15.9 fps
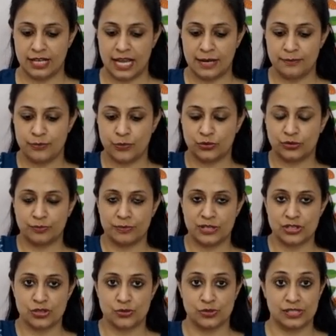and both
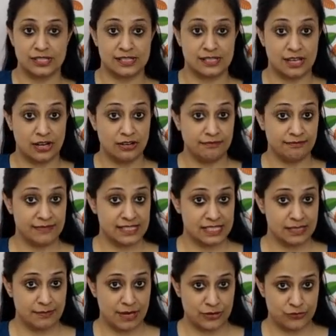my shoulders are
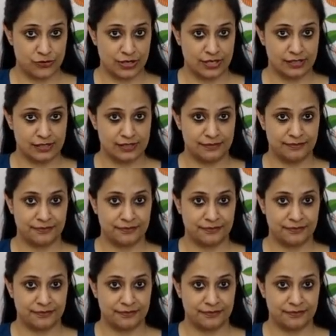symmetrical.